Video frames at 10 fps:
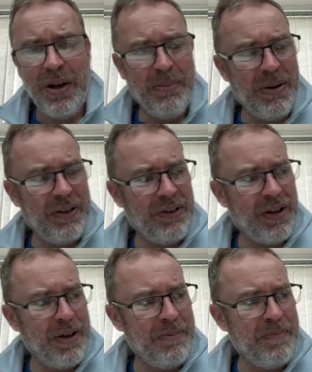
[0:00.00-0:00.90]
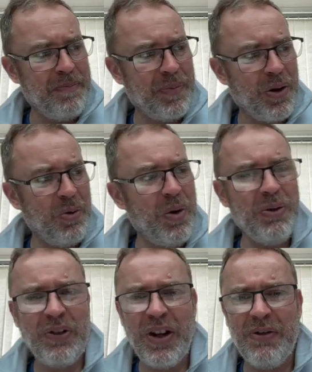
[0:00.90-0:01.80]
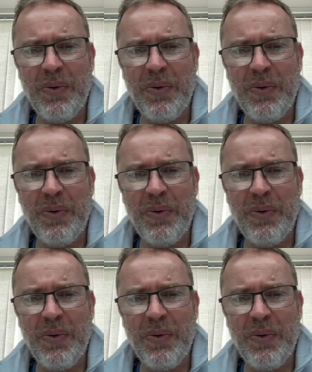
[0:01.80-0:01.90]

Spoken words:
but we'll see if